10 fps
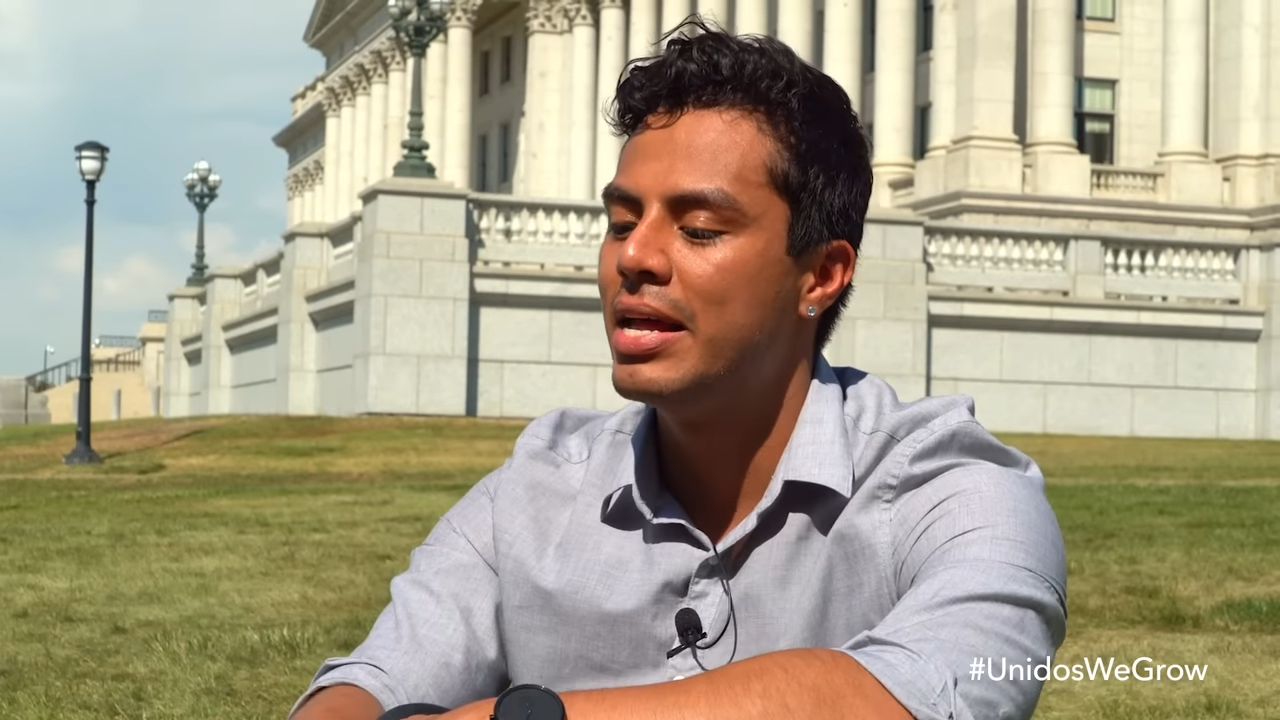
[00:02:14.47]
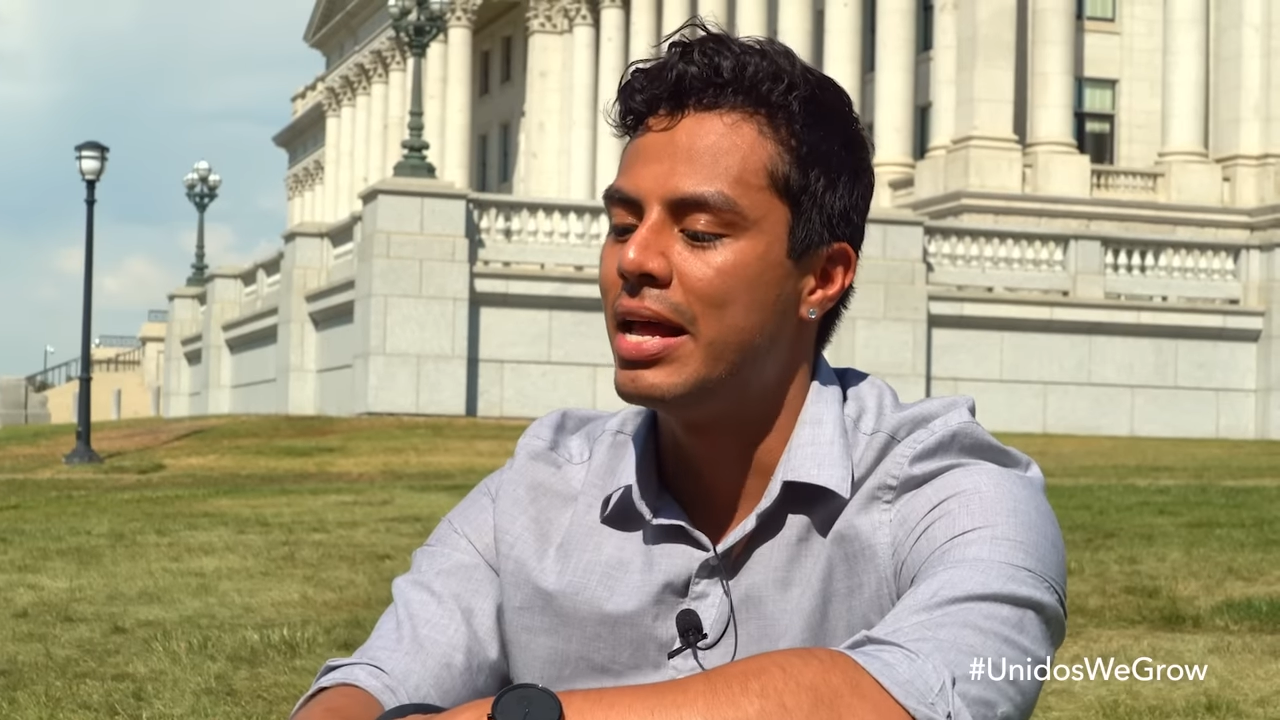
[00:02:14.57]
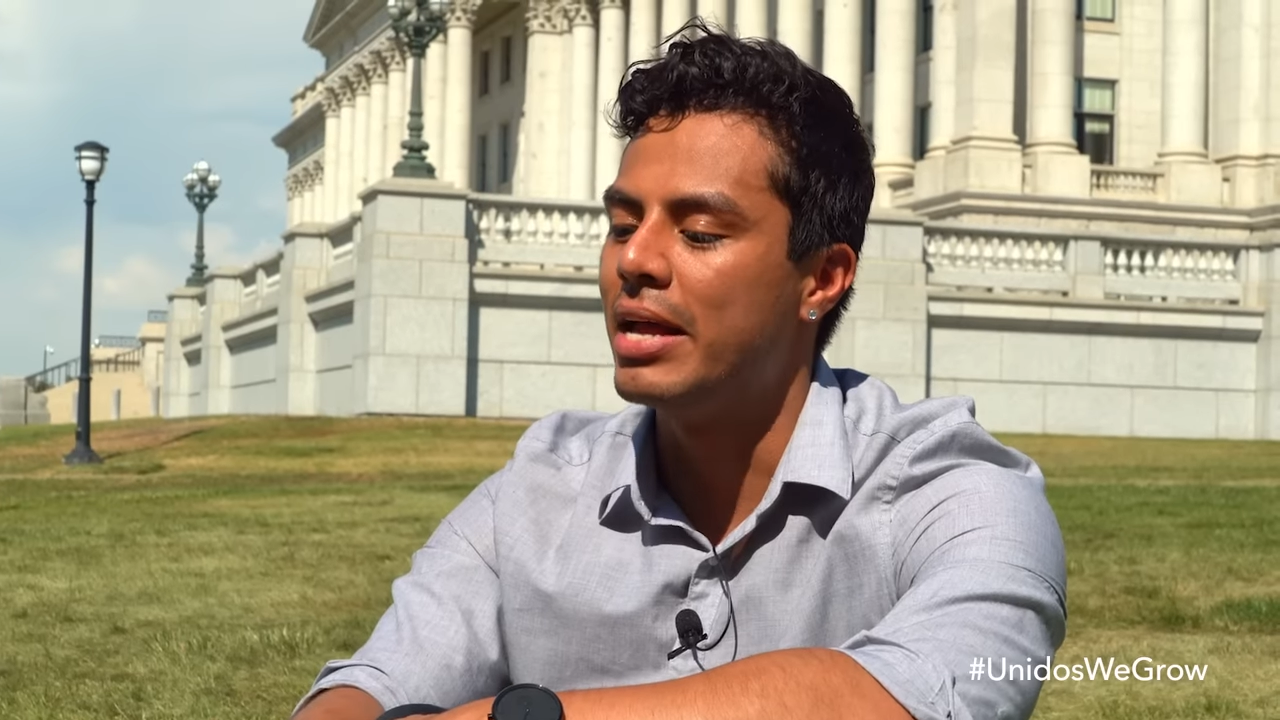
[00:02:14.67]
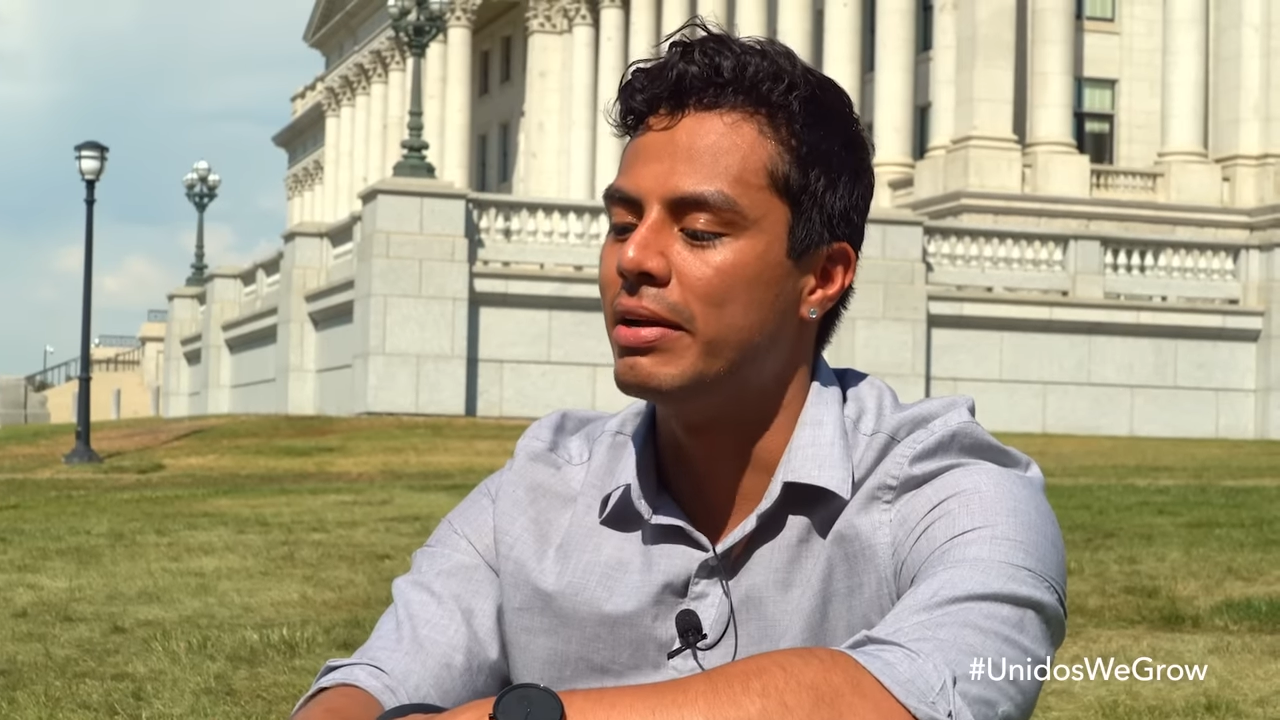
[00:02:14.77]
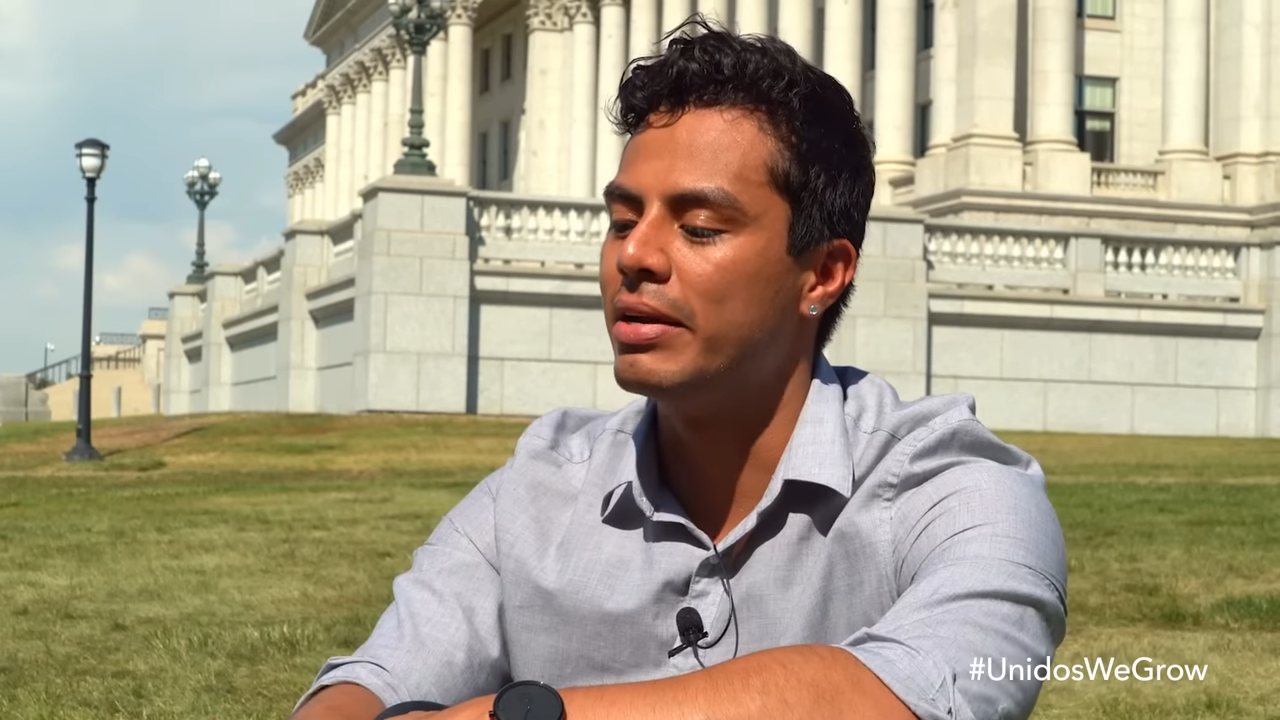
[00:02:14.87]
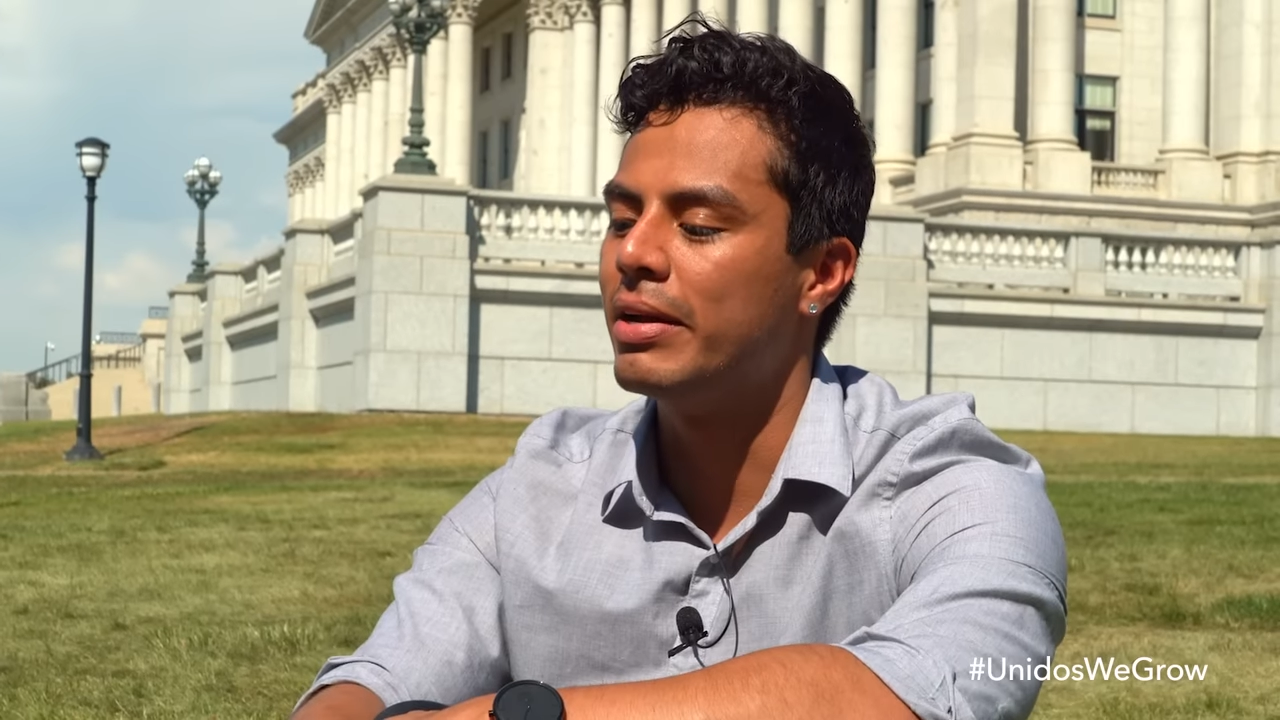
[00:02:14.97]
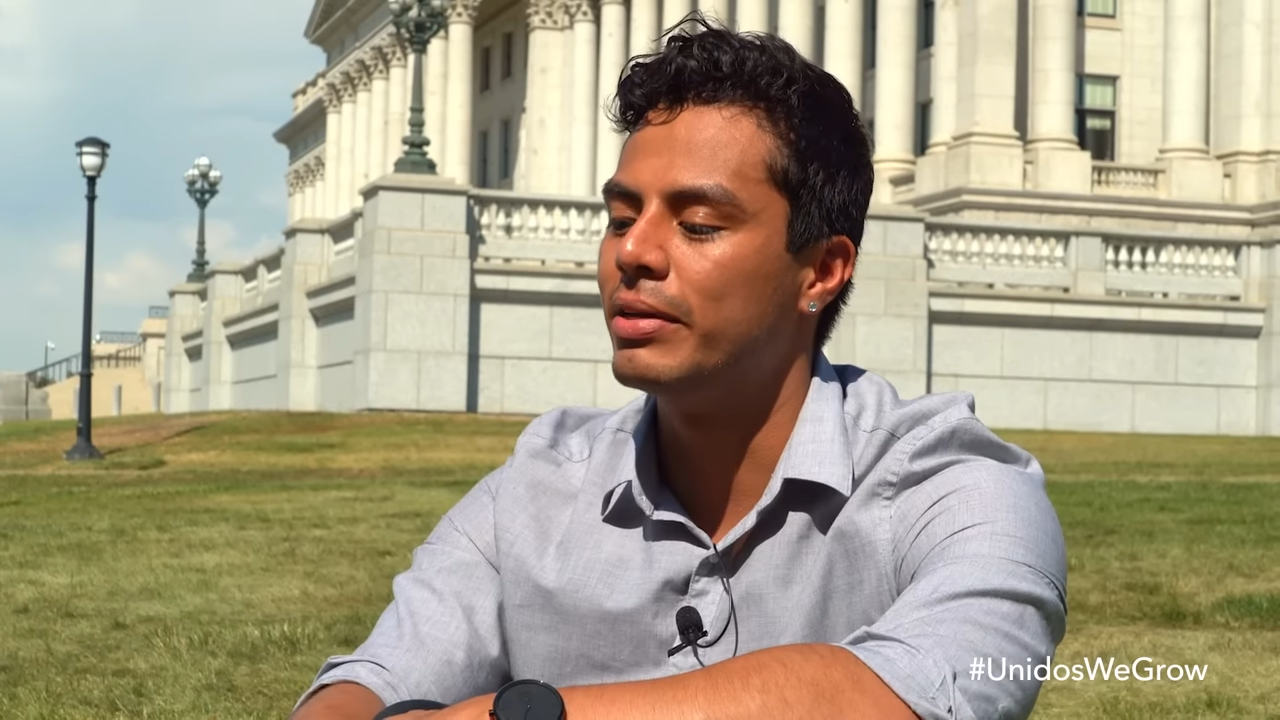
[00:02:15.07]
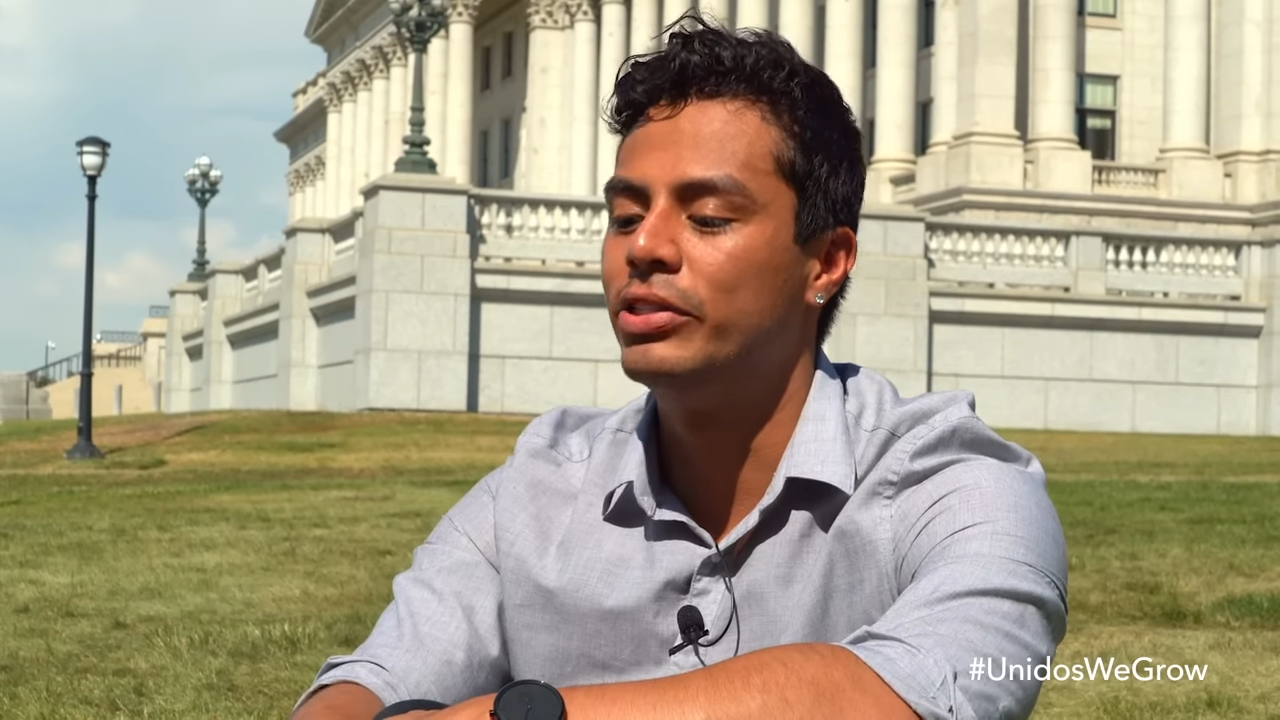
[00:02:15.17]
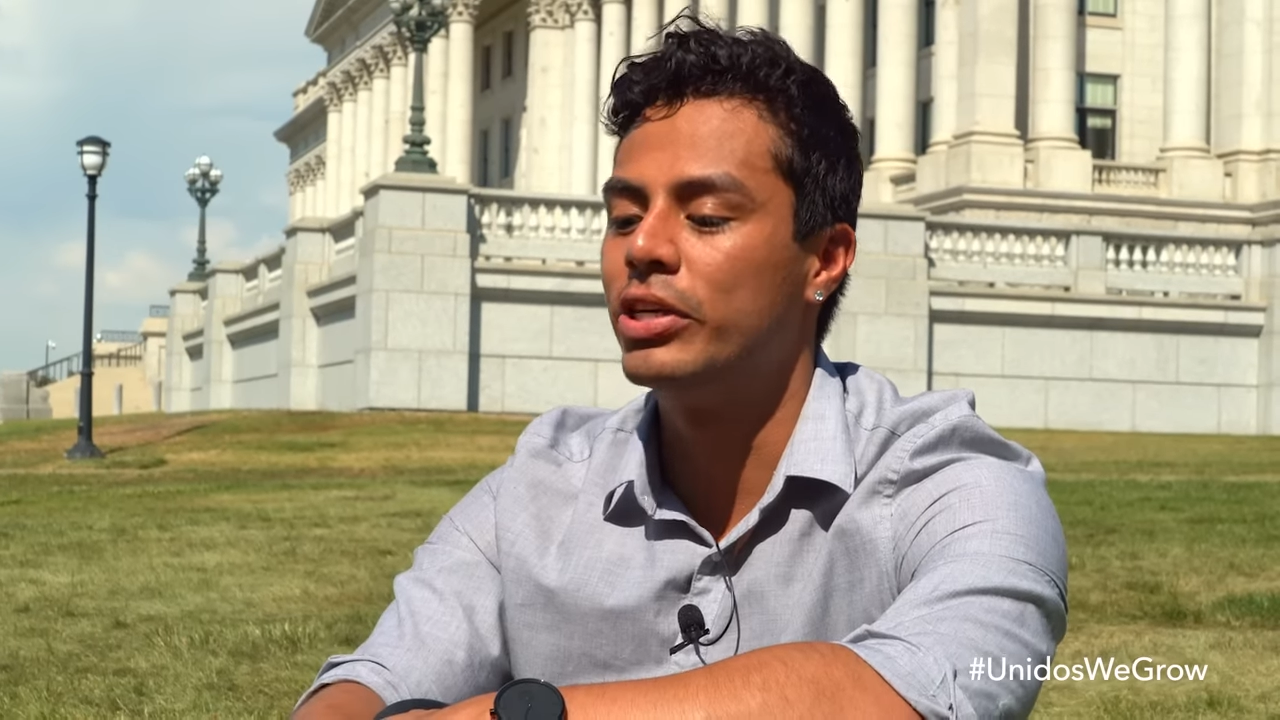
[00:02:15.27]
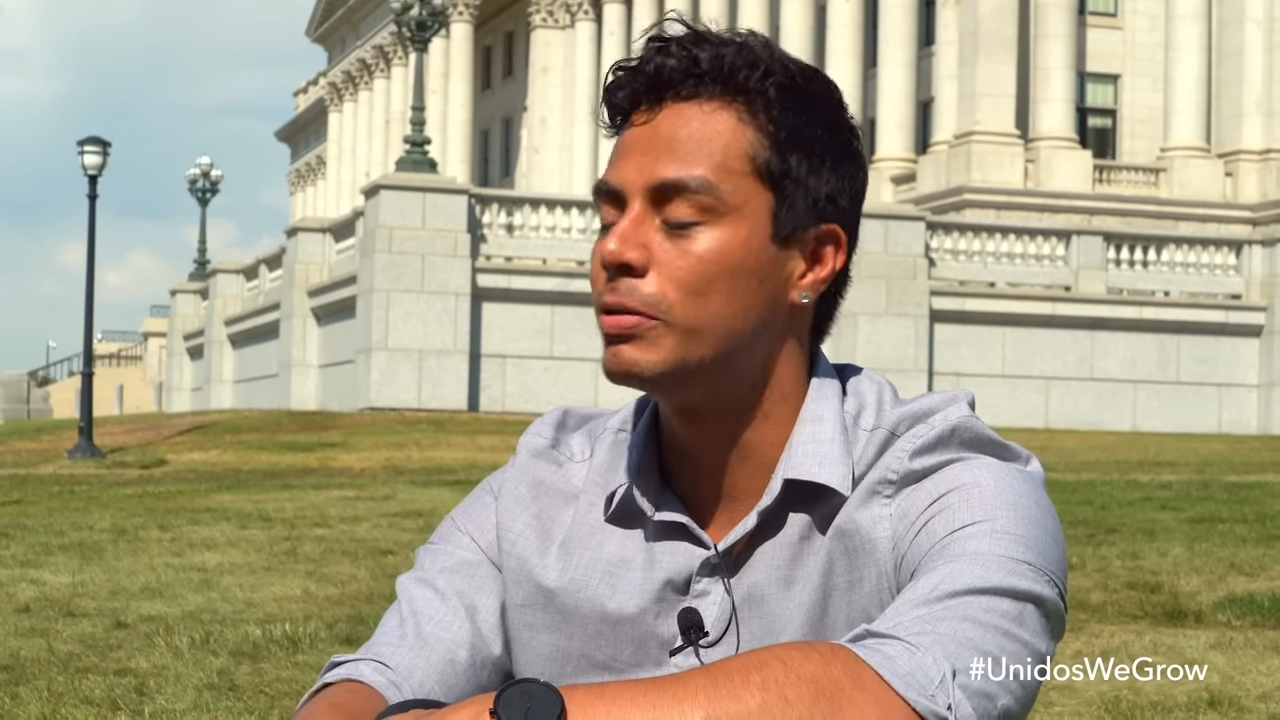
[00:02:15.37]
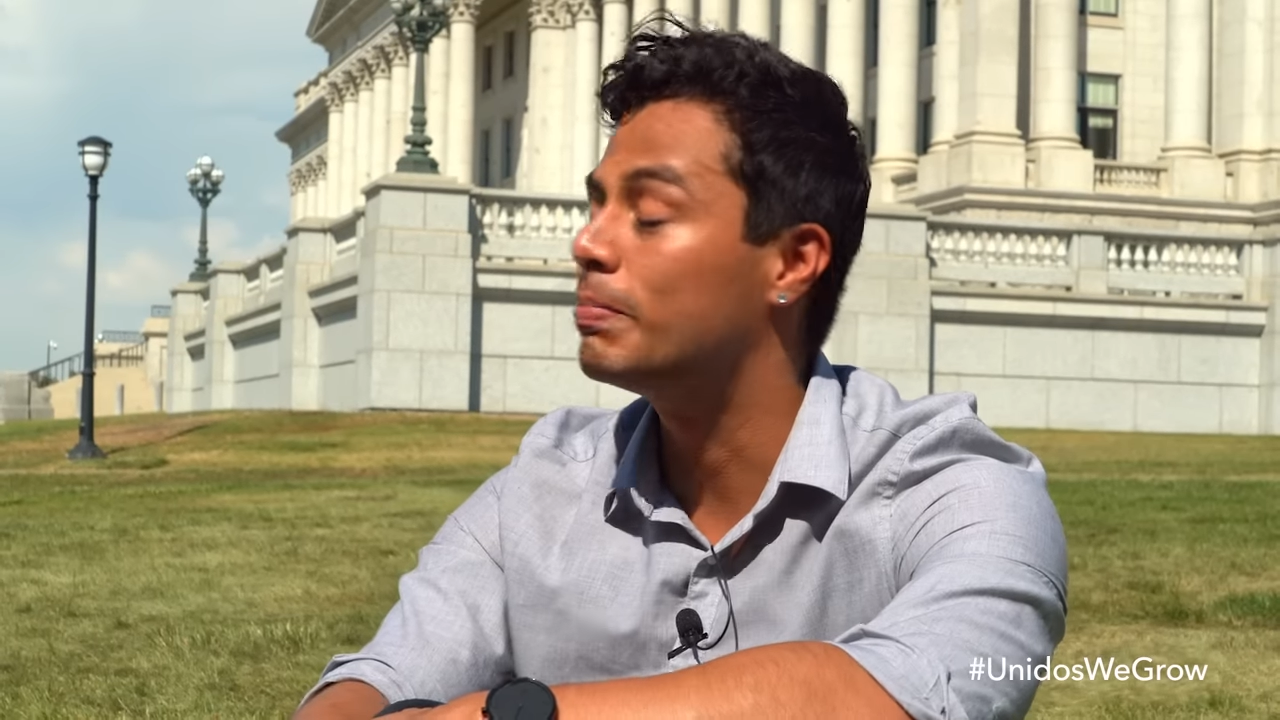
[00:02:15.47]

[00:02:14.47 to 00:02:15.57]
And just